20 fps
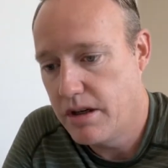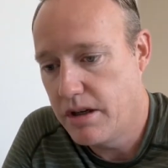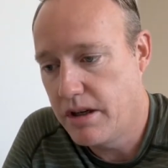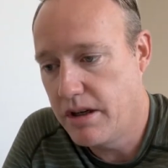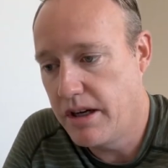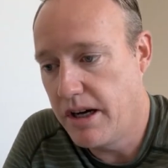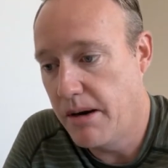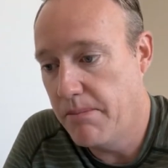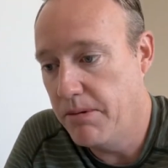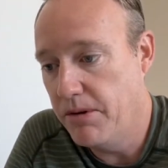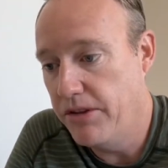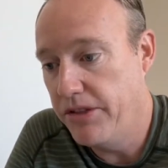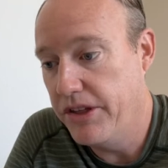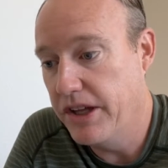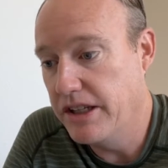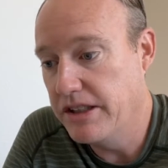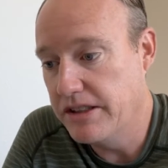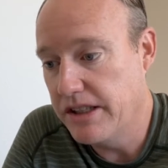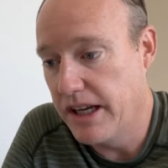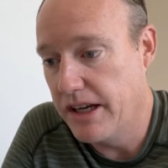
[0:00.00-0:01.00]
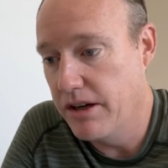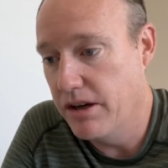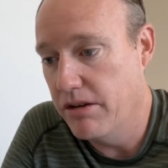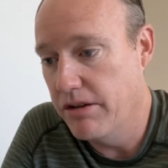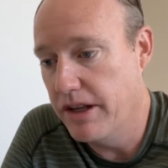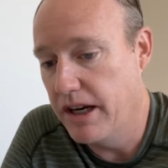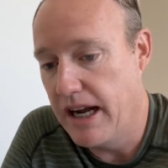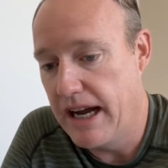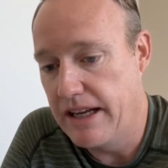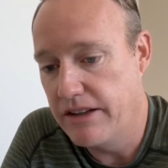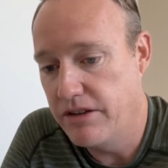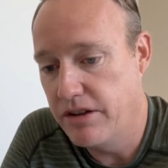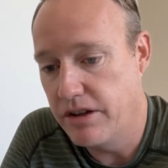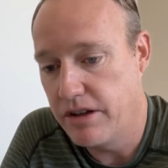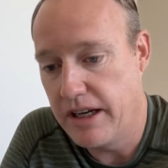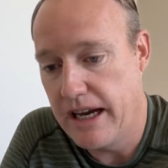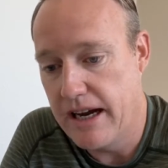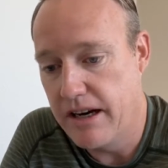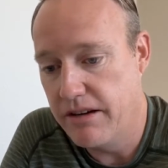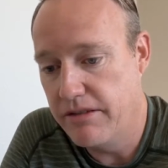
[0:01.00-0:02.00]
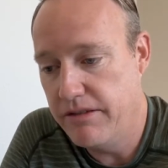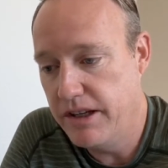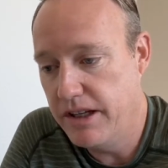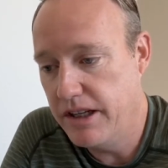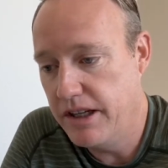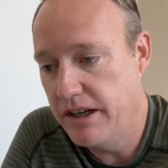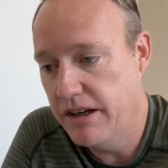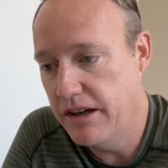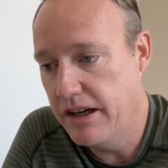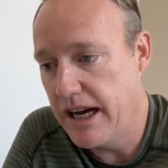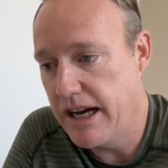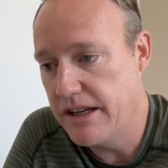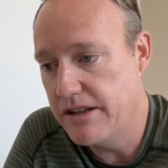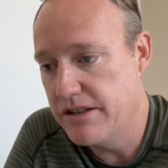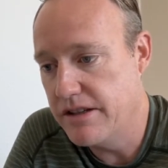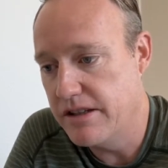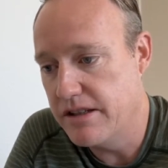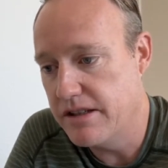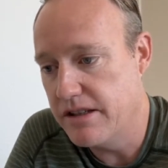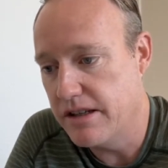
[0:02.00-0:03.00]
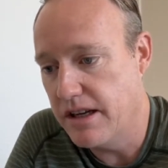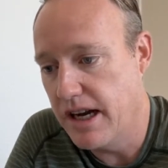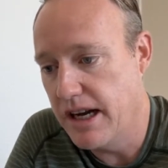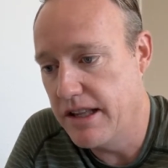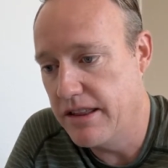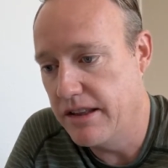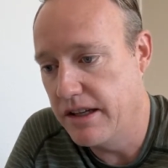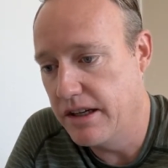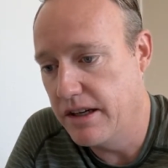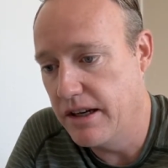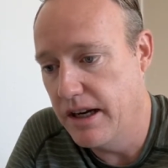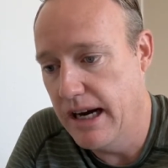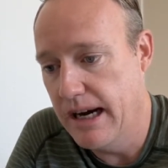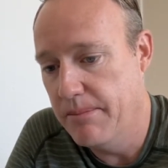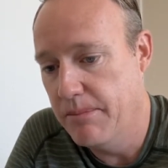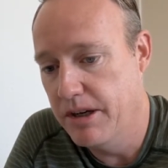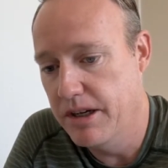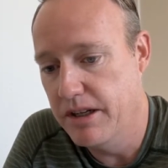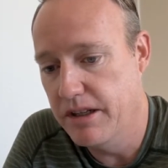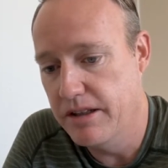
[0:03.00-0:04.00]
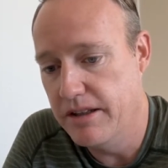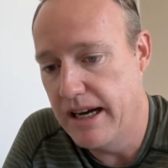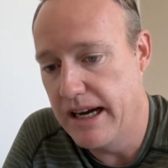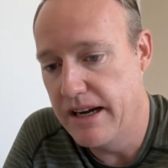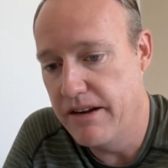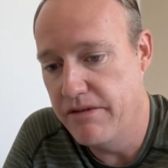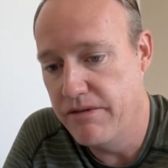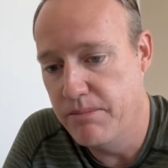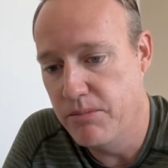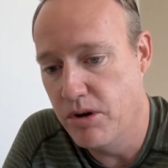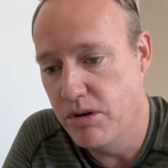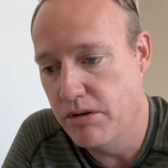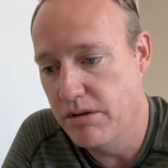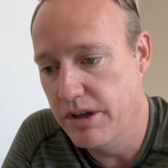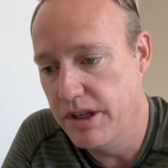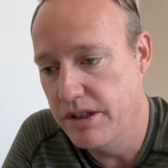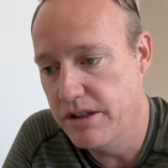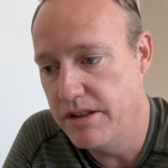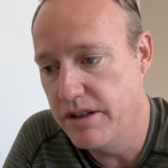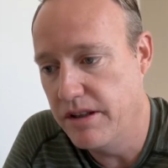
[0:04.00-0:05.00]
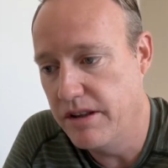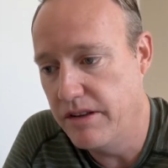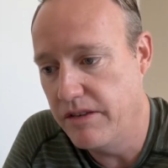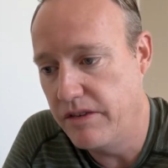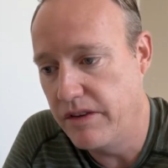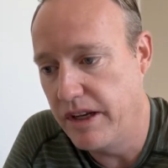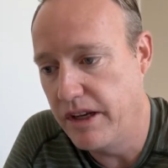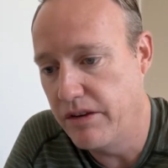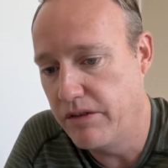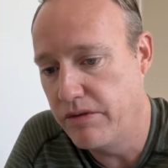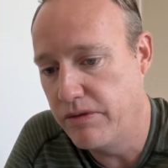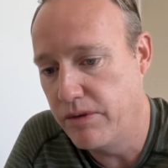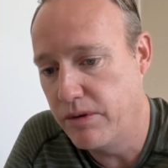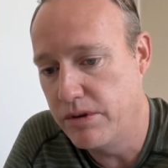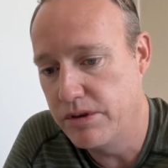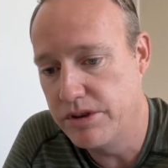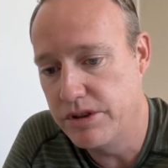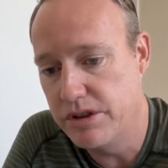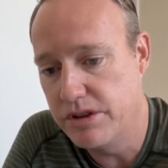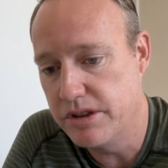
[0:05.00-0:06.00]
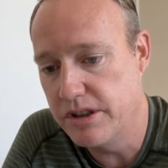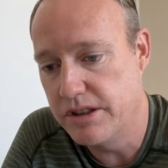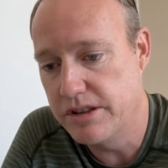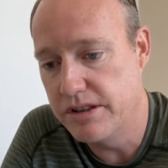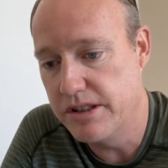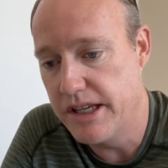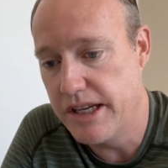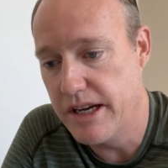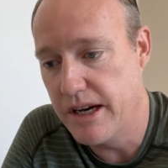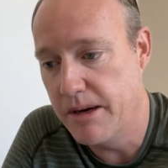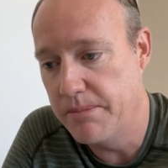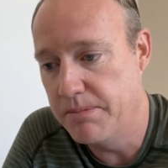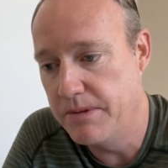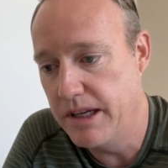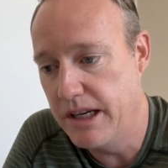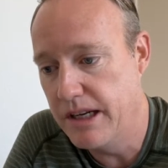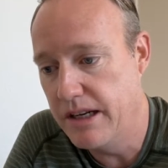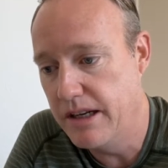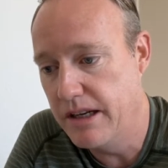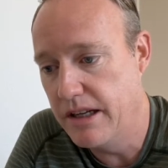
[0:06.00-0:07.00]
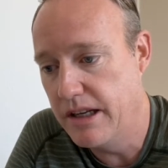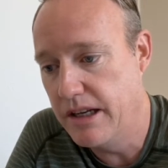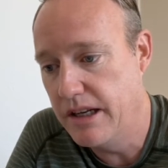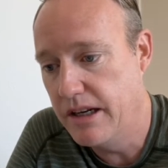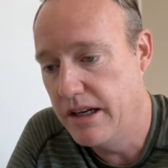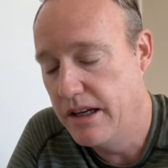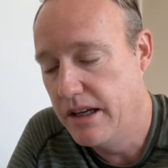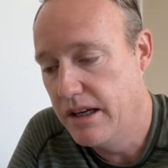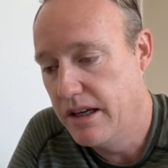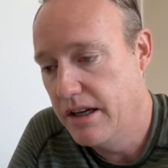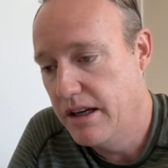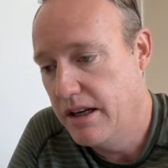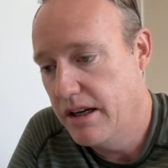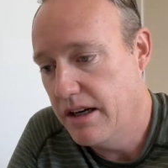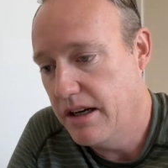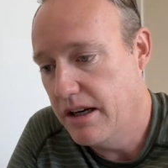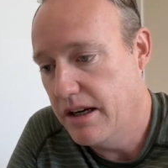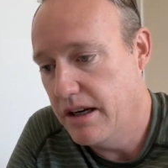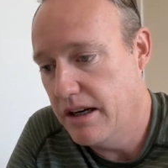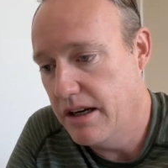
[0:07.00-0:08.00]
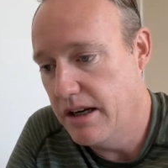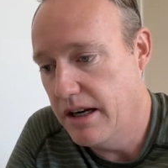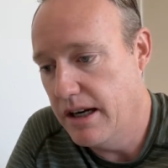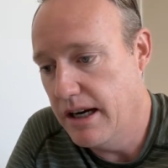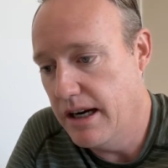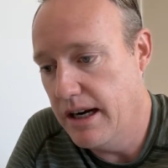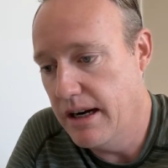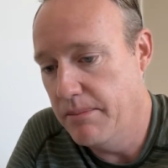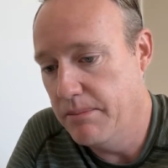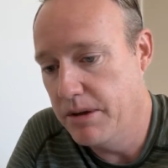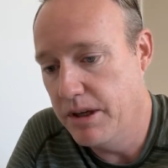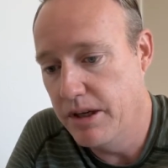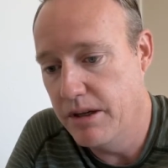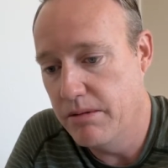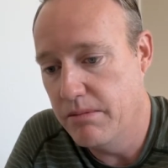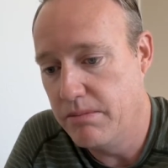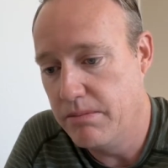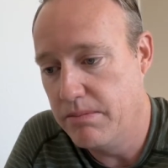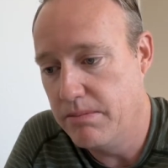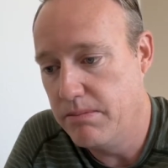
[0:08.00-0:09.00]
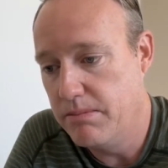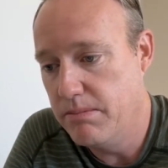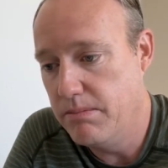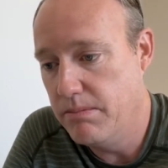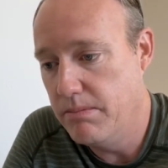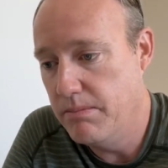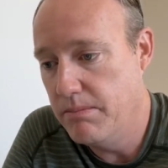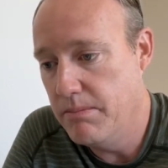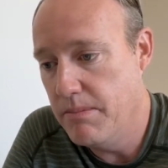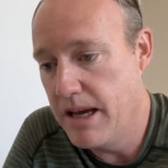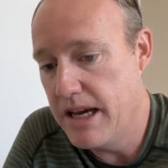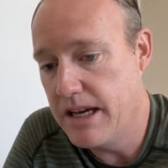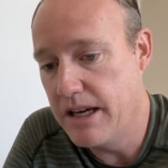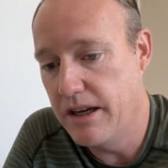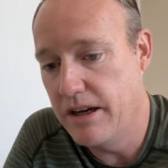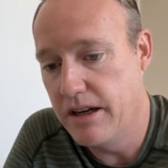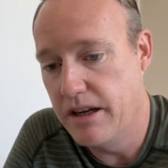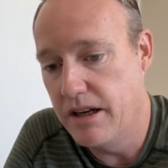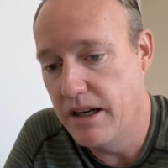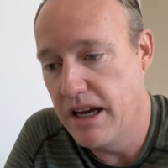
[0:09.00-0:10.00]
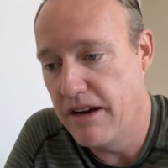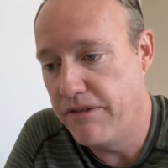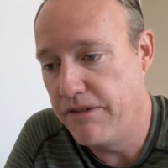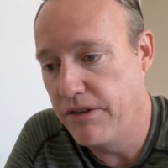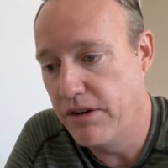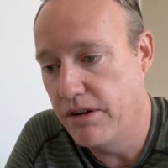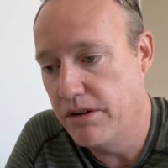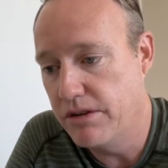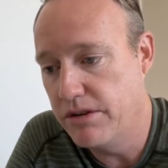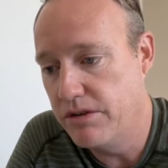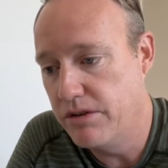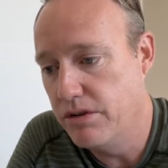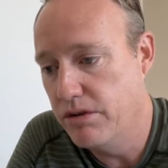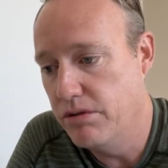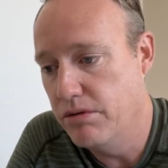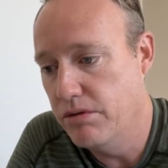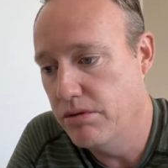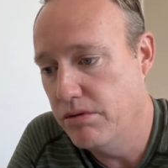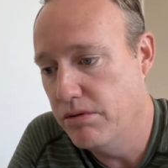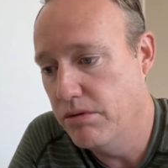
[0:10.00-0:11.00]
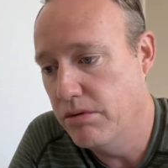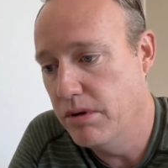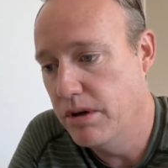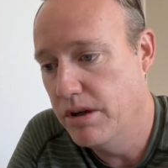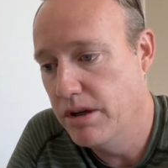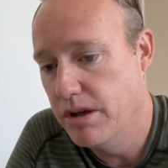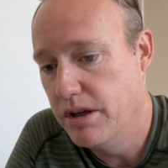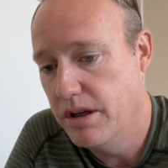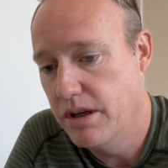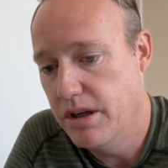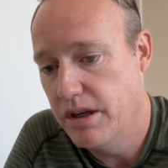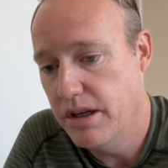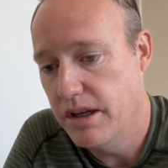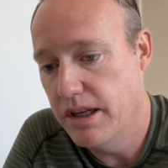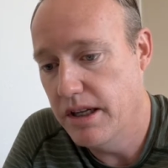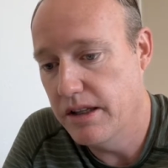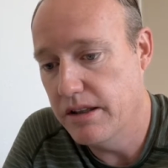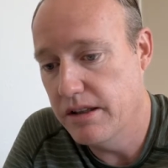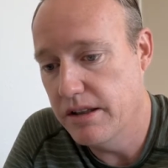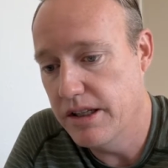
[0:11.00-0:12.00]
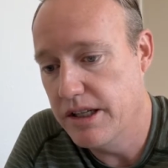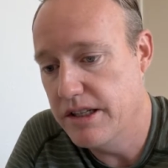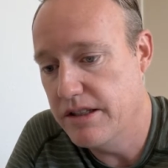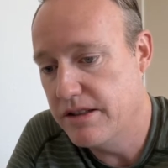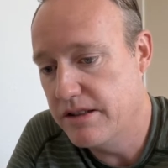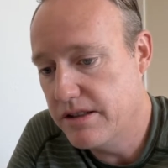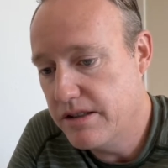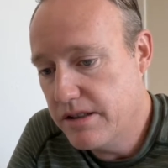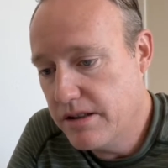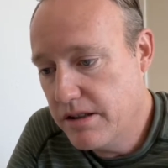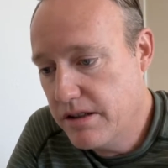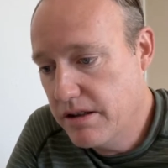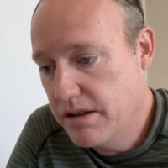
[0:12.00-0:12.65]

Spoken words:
couple of things I know that I took out of it here, guys, is I think I'm gonna dive more into the Salesforce just because they updated it. I'm gonna make it an effort to at least